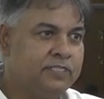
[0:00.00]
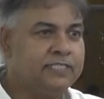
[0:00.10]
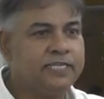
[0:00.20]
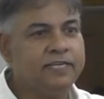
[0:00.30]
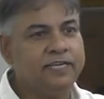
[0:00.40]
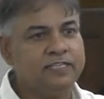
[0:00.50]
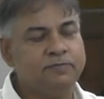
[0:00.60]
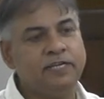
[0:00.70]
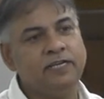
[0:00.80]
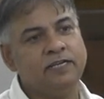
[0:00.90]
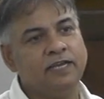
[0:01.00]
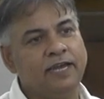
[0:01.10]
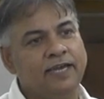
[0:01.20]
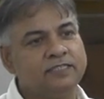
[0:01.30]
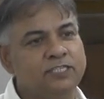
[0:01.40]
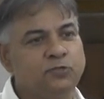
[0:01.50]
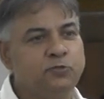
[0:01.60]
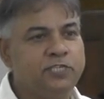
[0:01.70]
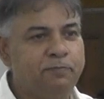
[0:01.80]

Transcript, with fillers: disengagement has a huge